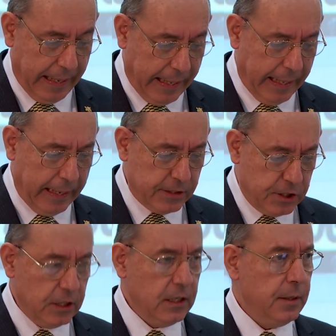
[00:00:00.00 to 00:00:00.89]

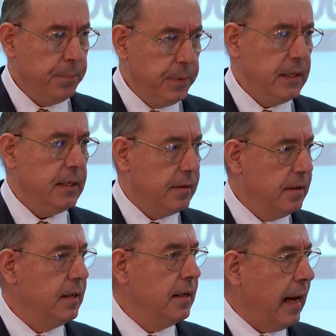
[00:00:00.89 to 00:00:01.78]

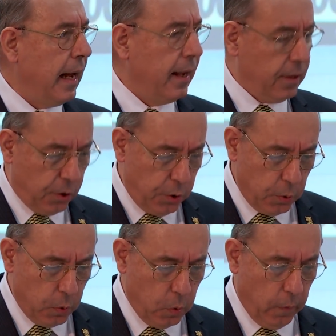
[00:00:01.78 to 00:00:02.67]
LGBTIQ
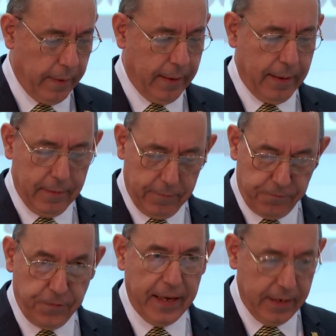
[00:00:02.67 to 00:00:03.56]

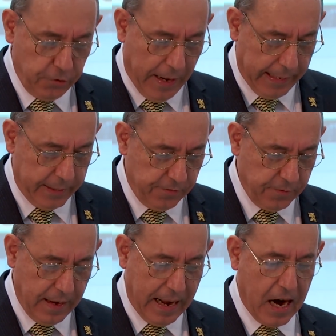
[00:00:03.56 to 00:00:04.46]
fake
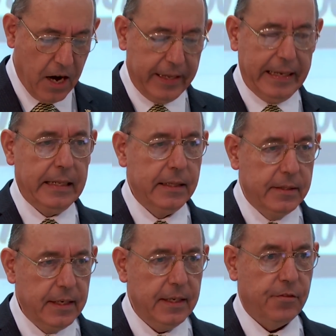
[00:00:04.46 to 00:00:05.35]
rights are
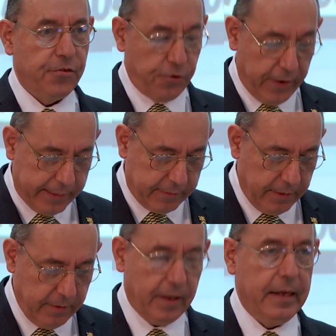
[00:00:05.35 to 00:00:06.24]
indeed
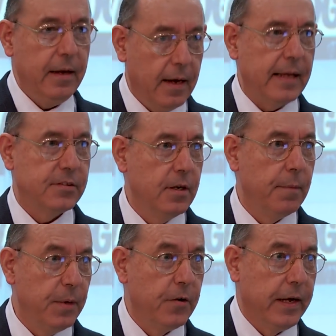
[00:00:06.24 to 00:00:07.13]
threatened in Latin
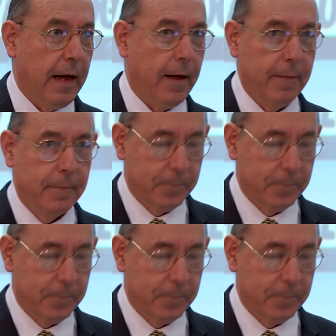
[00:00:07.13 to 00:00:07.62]
America.